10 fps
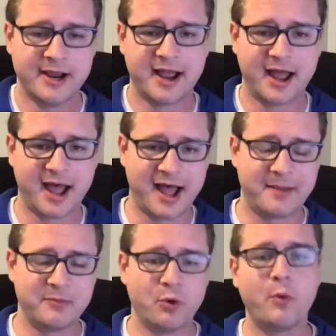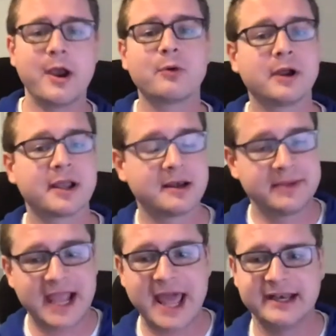where we're going to be
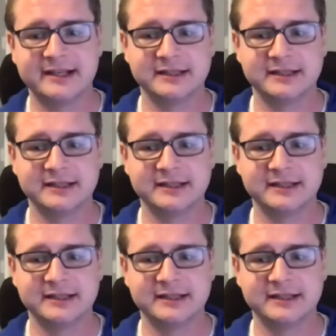headed a